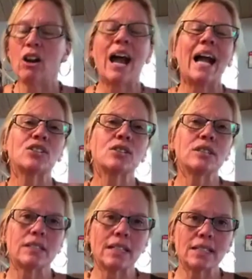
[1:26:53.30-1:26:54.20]
our
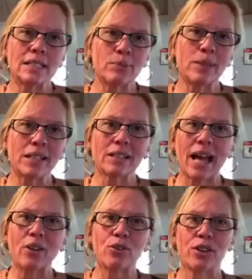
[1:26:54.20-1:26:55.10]
actions need to speak
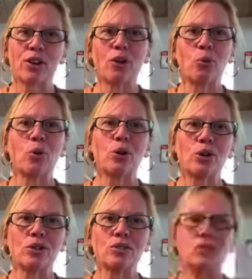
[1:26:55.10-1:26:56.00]
louder than our
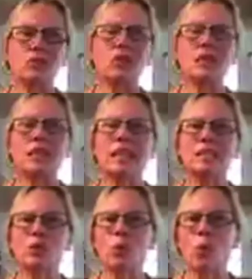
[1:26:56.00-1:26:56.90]
words. We
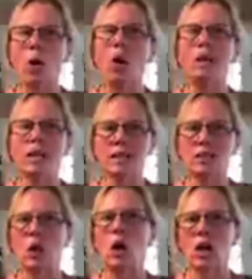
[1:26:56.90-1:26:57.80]
need to walk it
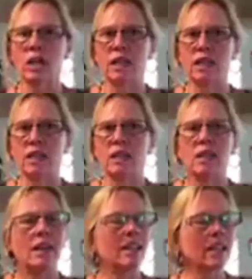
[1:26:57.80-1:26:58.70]
and talk it.
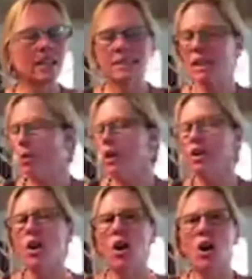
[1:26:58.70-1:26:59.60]
And like I said,
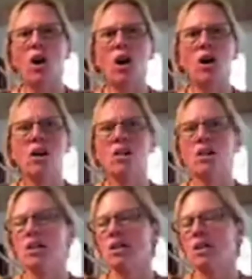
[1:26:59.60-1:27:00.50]
we are all